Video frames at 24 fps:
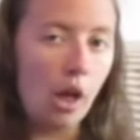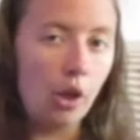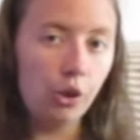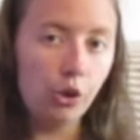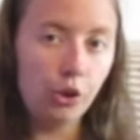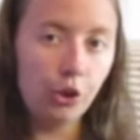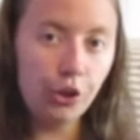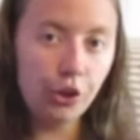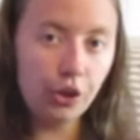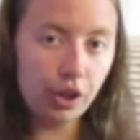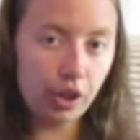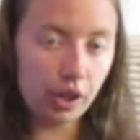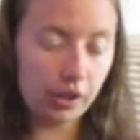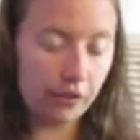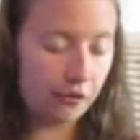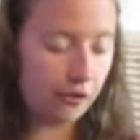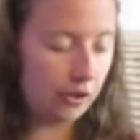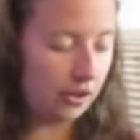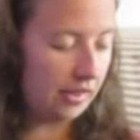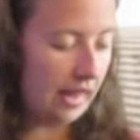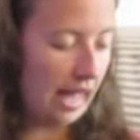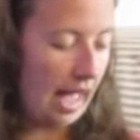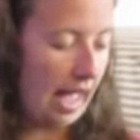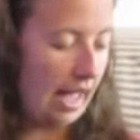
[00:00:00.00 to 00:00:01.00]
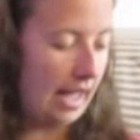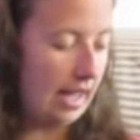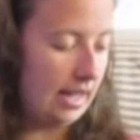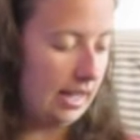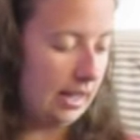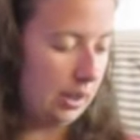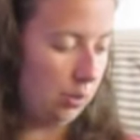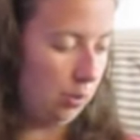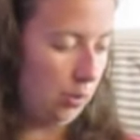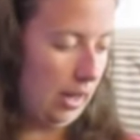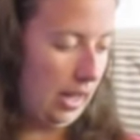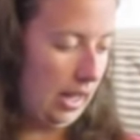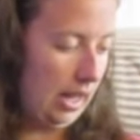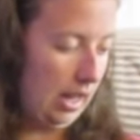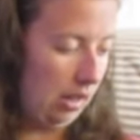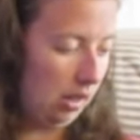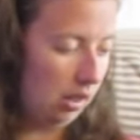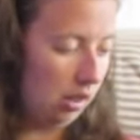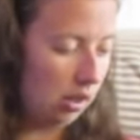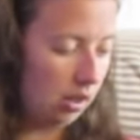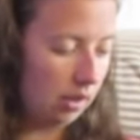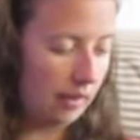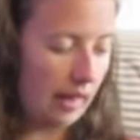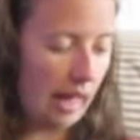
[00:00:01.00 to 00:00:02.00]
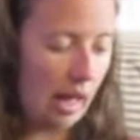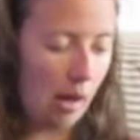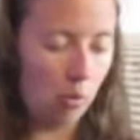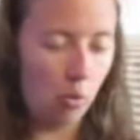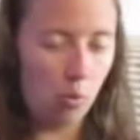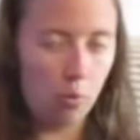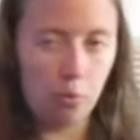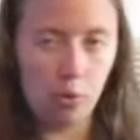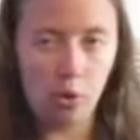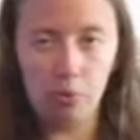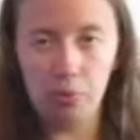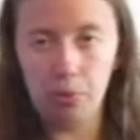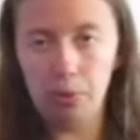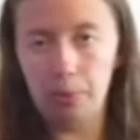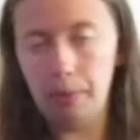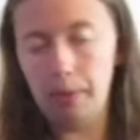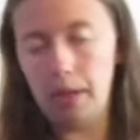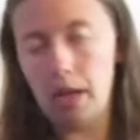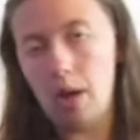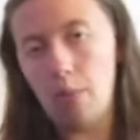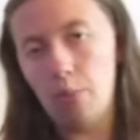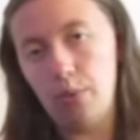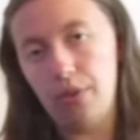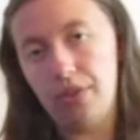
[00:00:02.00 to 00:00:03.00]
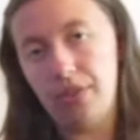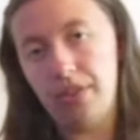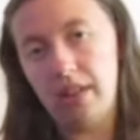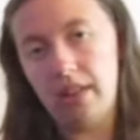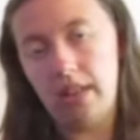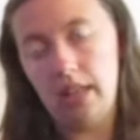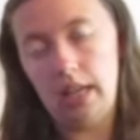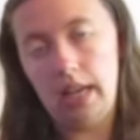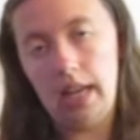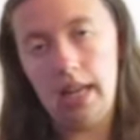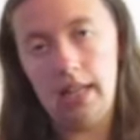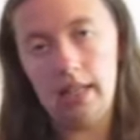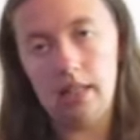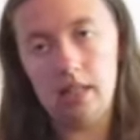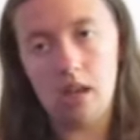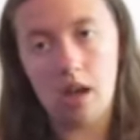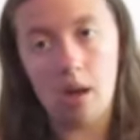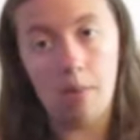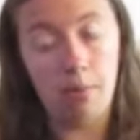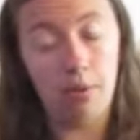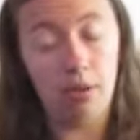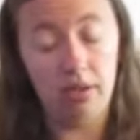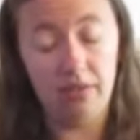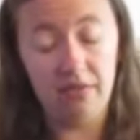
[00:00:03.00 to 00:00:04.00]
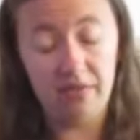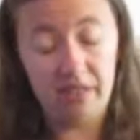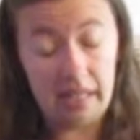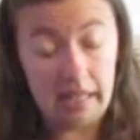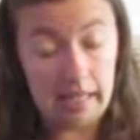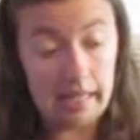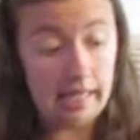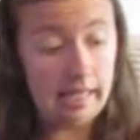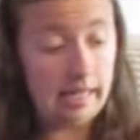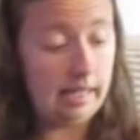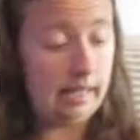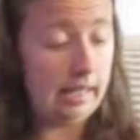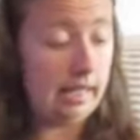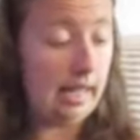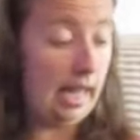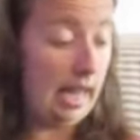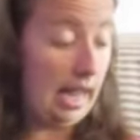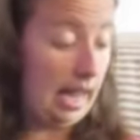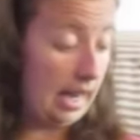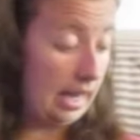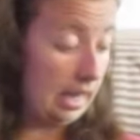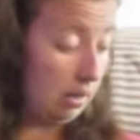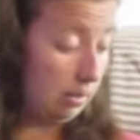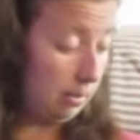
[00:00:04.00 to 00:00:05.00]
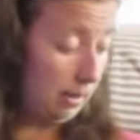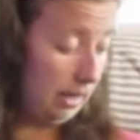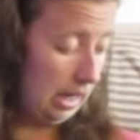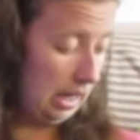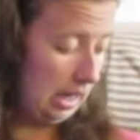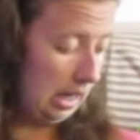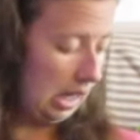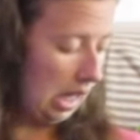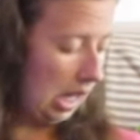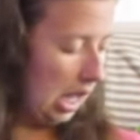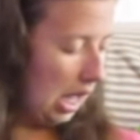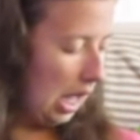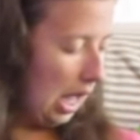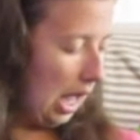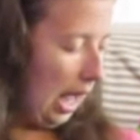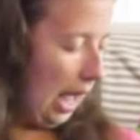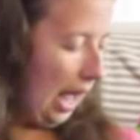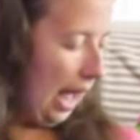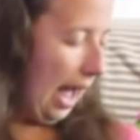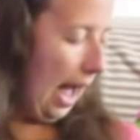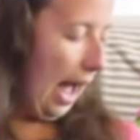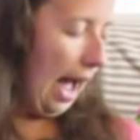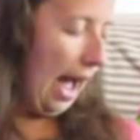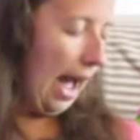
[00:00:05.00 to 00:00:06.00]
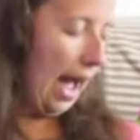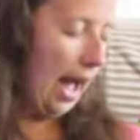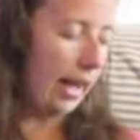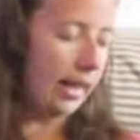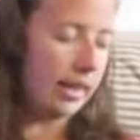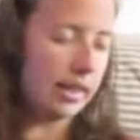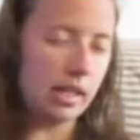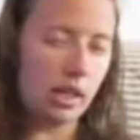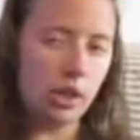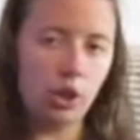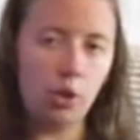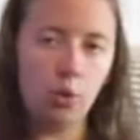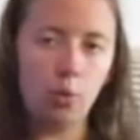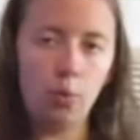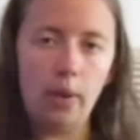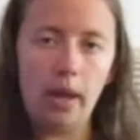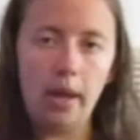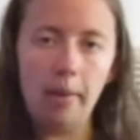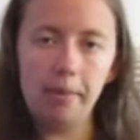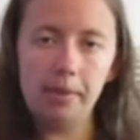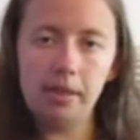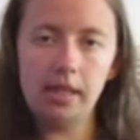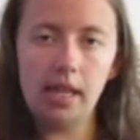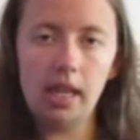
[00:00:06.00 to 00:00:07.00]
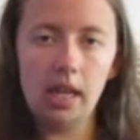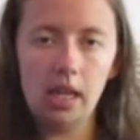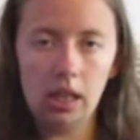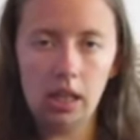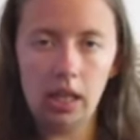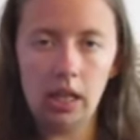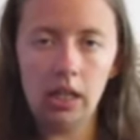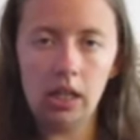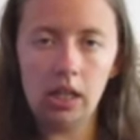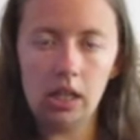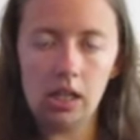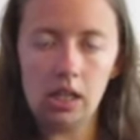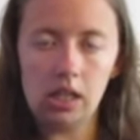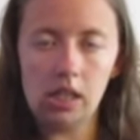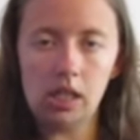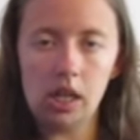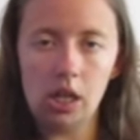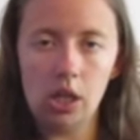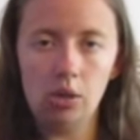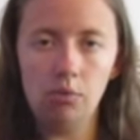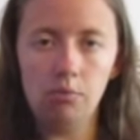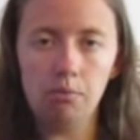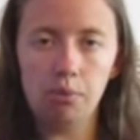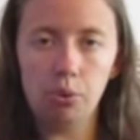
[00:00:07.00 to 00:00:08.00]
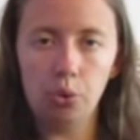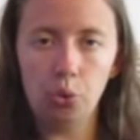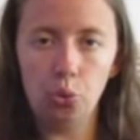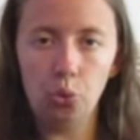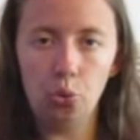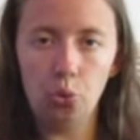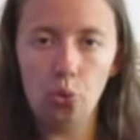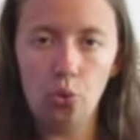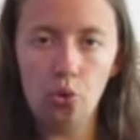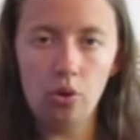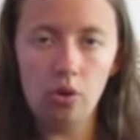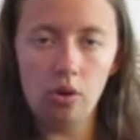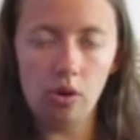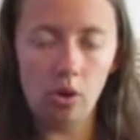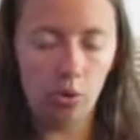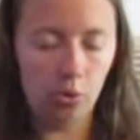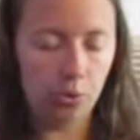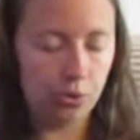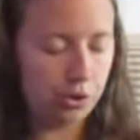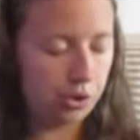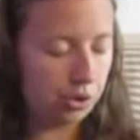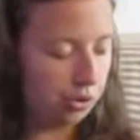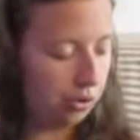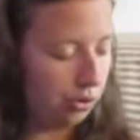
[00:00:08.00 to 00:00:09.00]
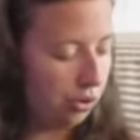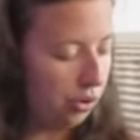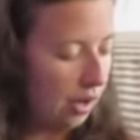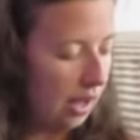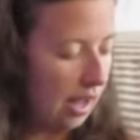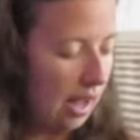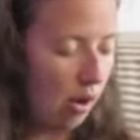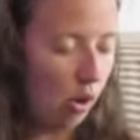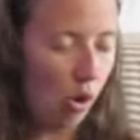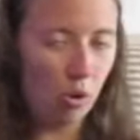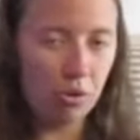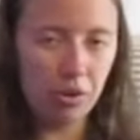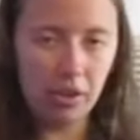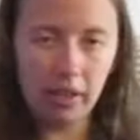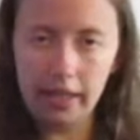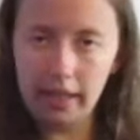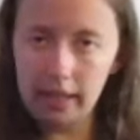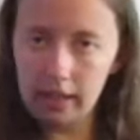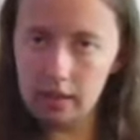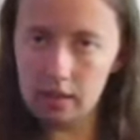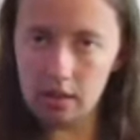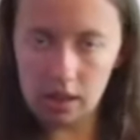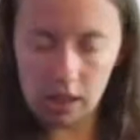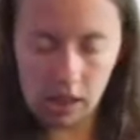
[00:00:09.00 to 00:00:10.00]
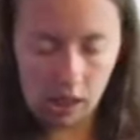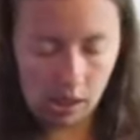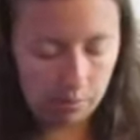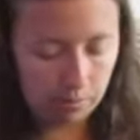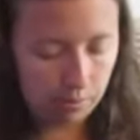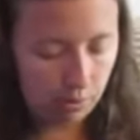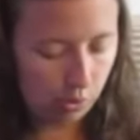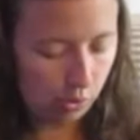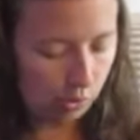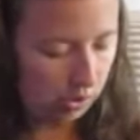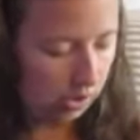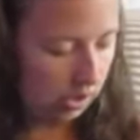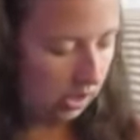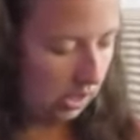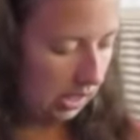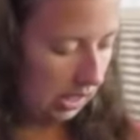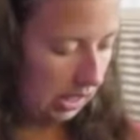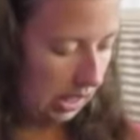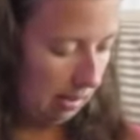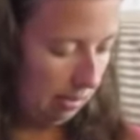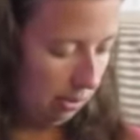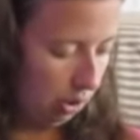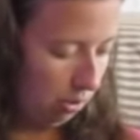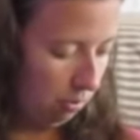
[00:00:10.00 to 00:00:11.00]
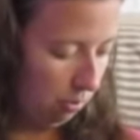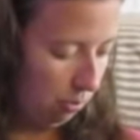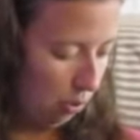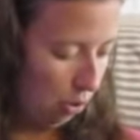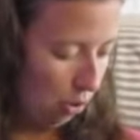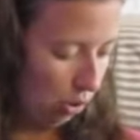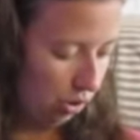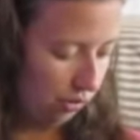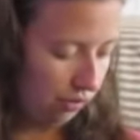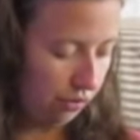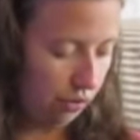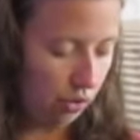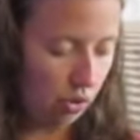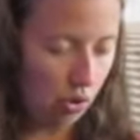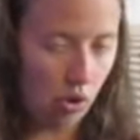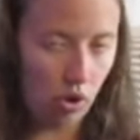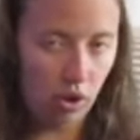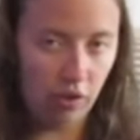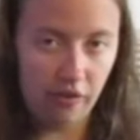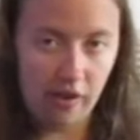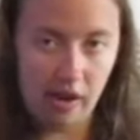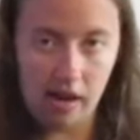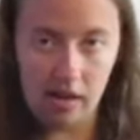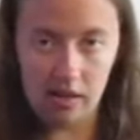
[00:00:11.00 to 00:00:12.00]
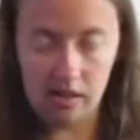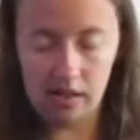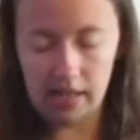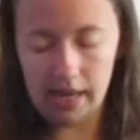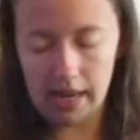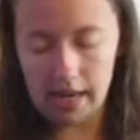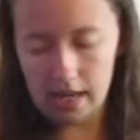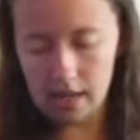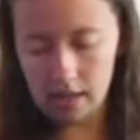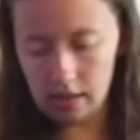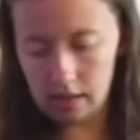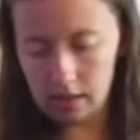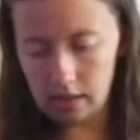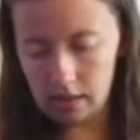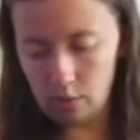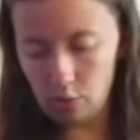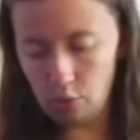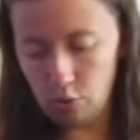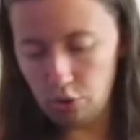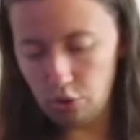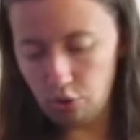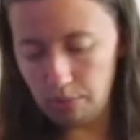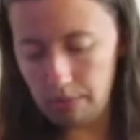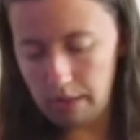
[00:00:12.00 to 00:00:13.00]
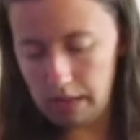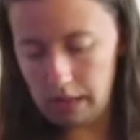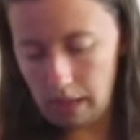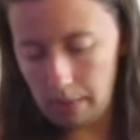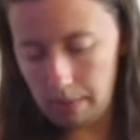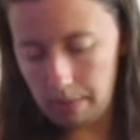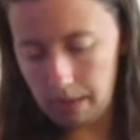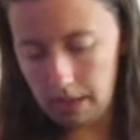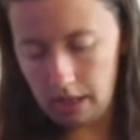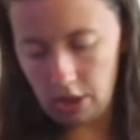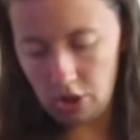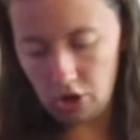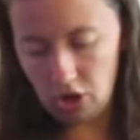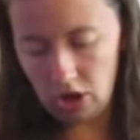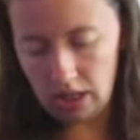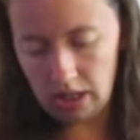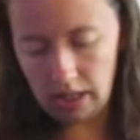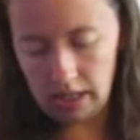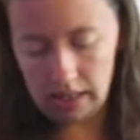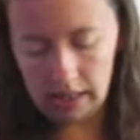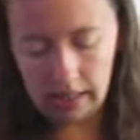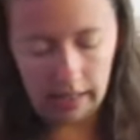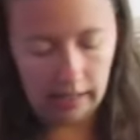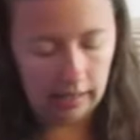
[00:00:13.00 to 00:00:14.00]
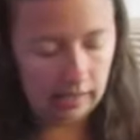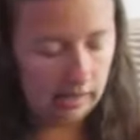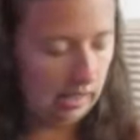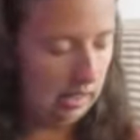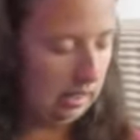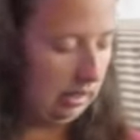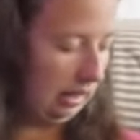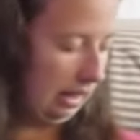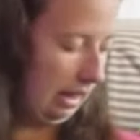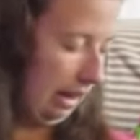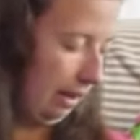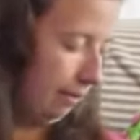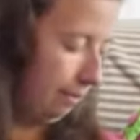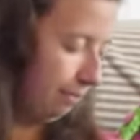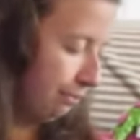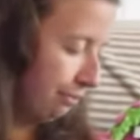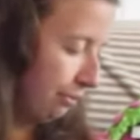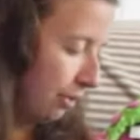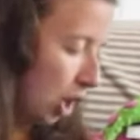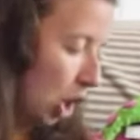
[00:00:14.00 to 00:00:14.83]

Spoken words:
look for that as well. That will probably be up within the next couple of days anyway, and the website link is down below also. All the links are down below in the description box for all of our sites, social media pages, things like that,